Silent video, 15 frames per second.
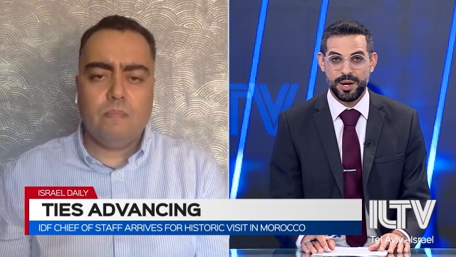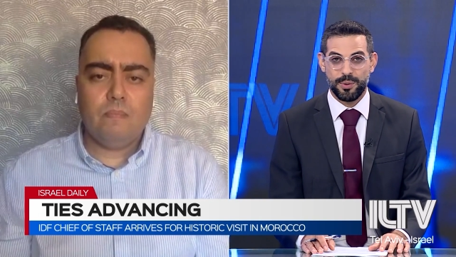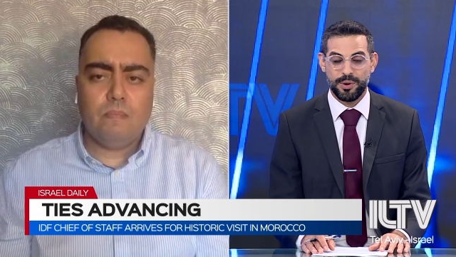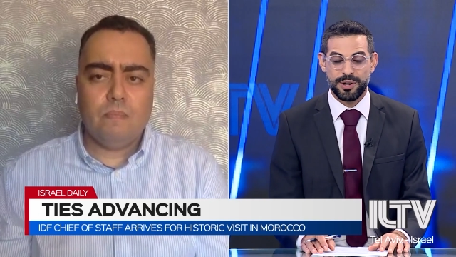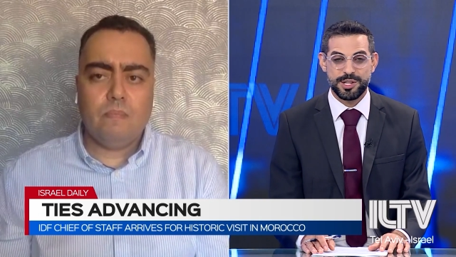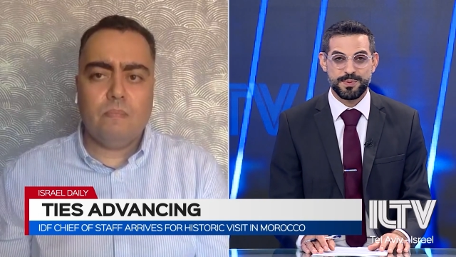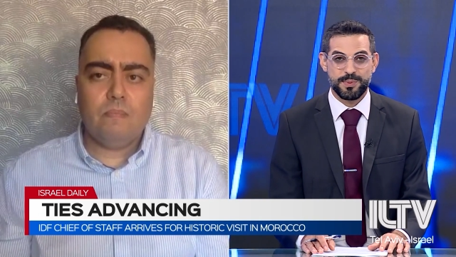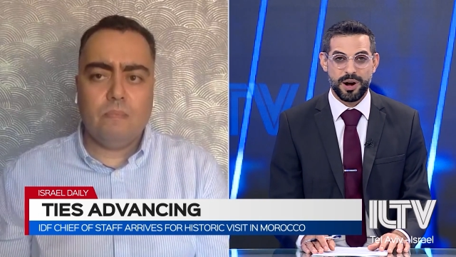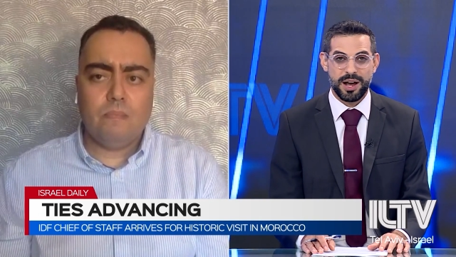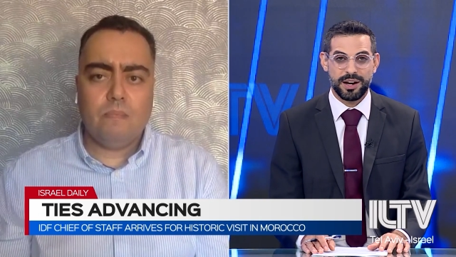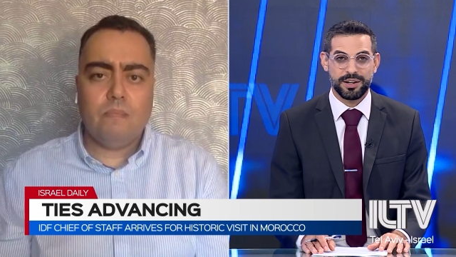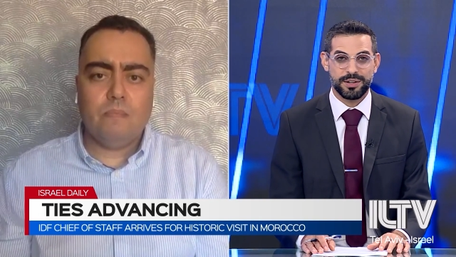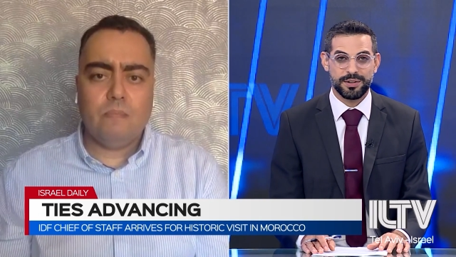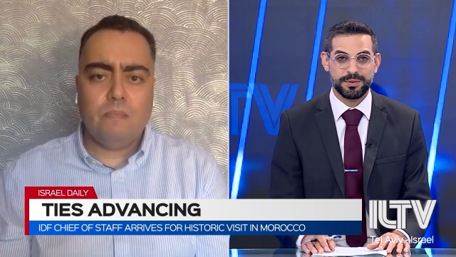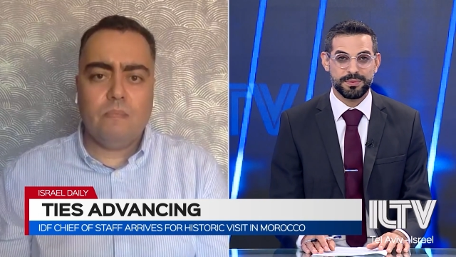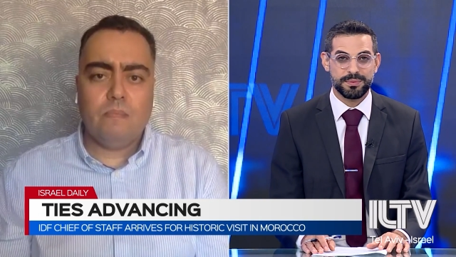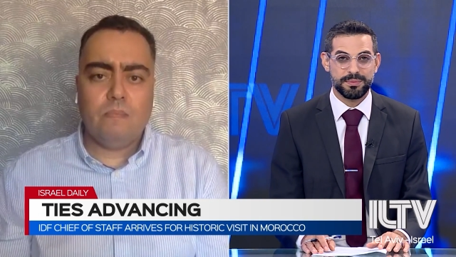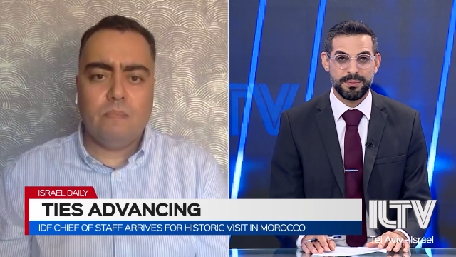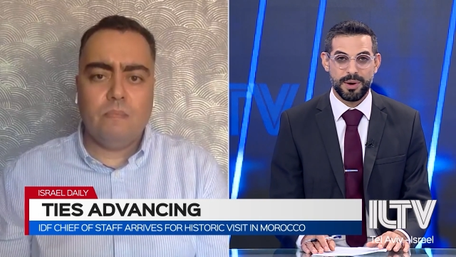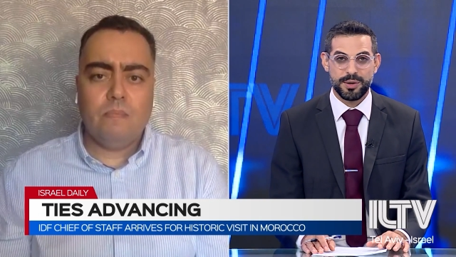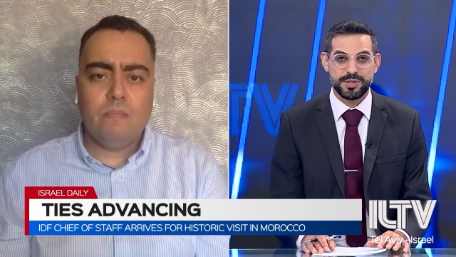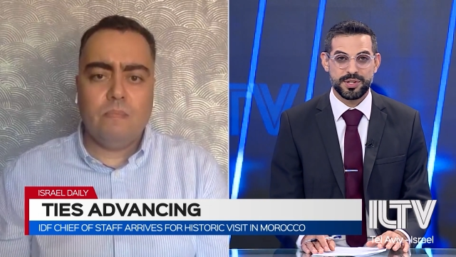Speaker 1: What is Morocco
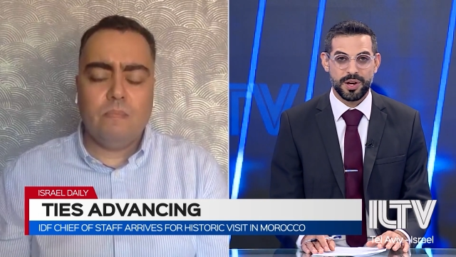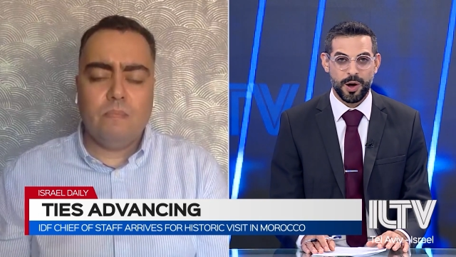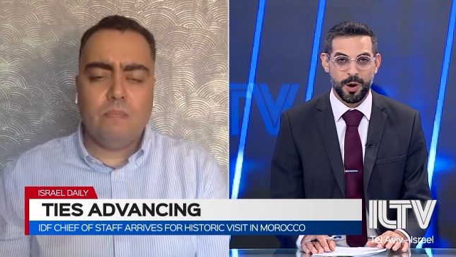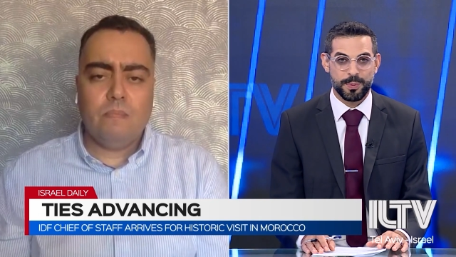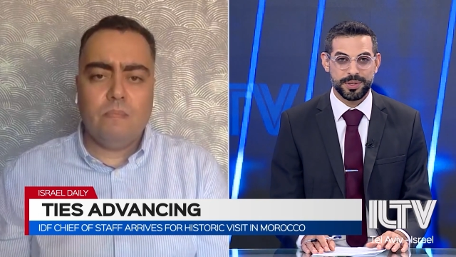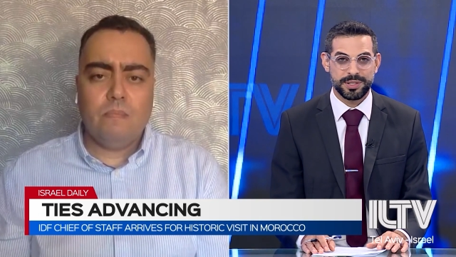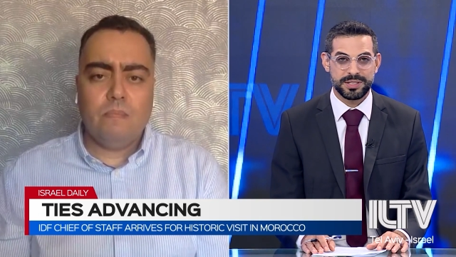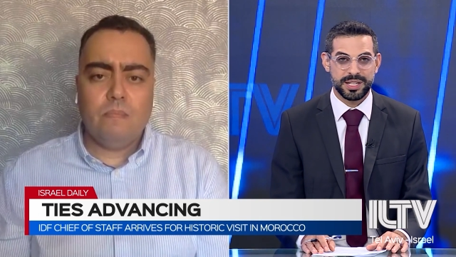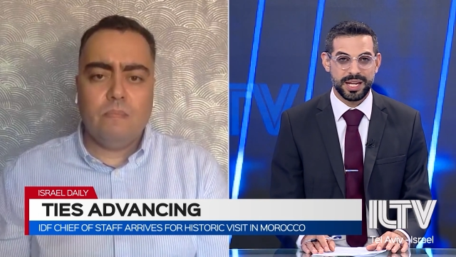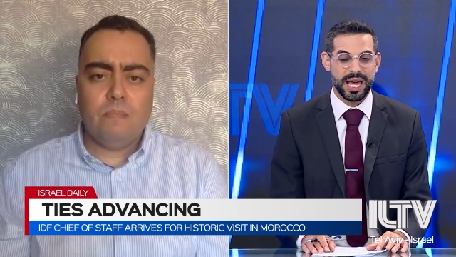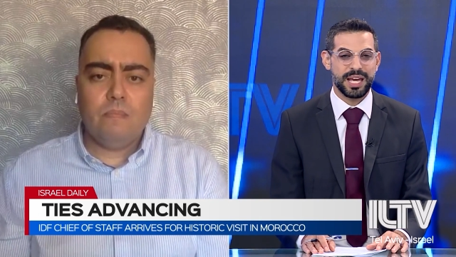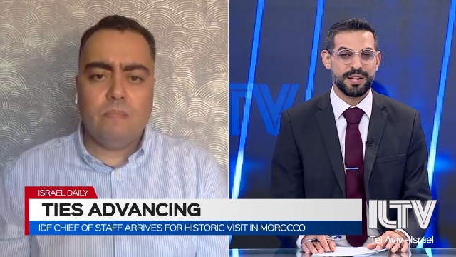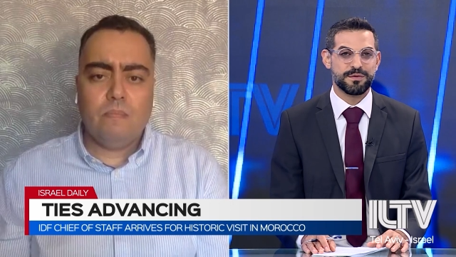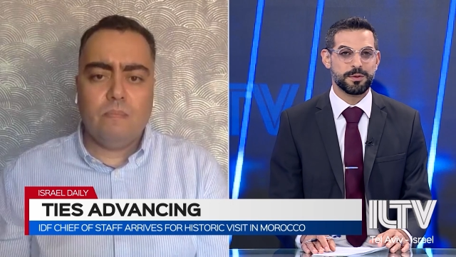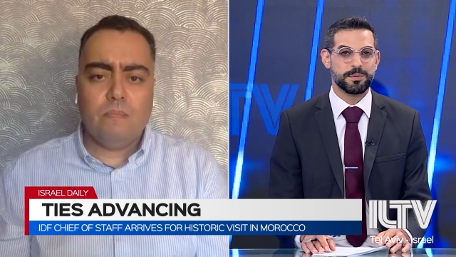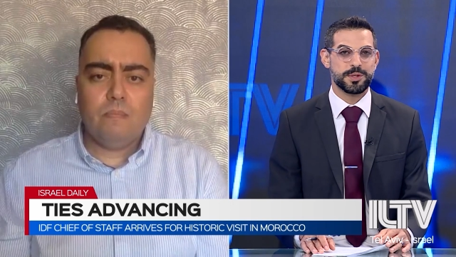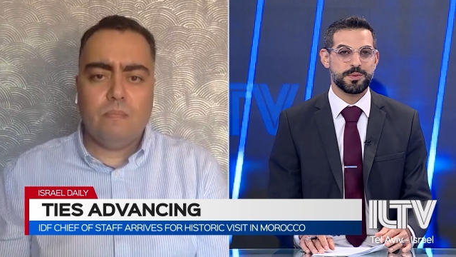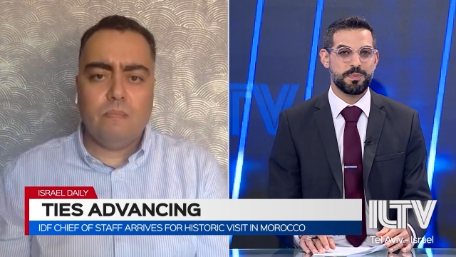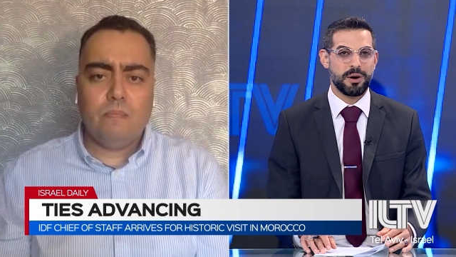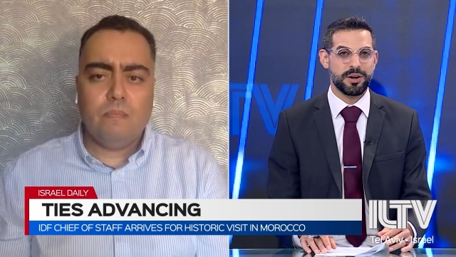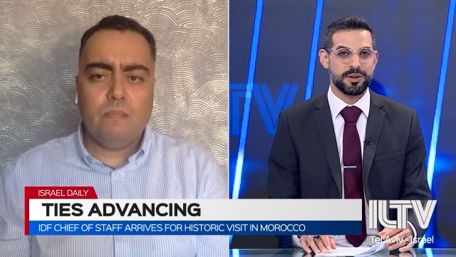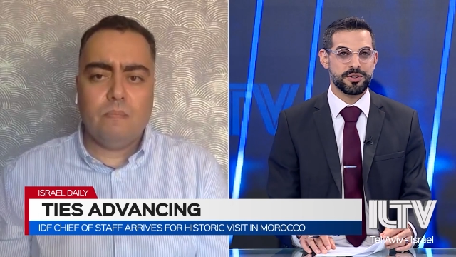most hoping to gain from this
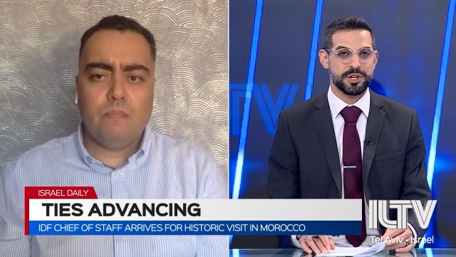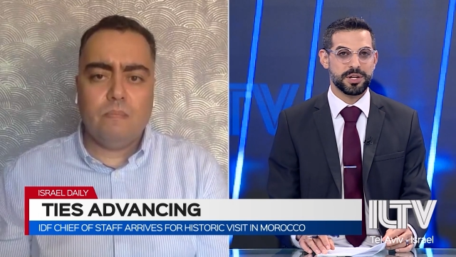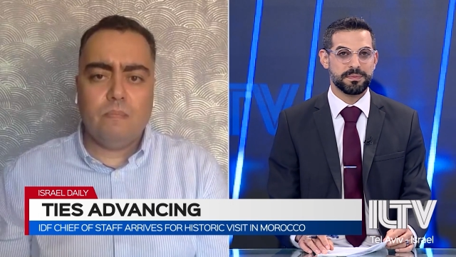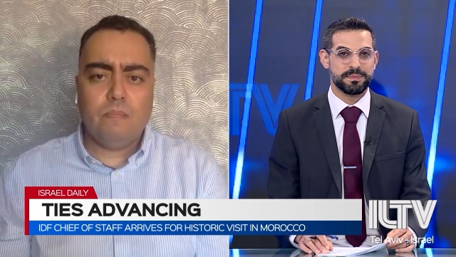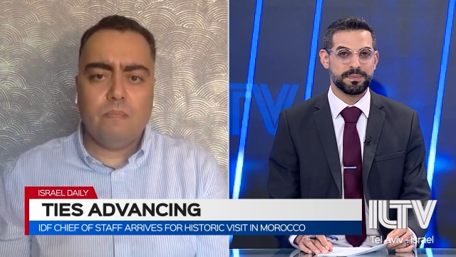partnership?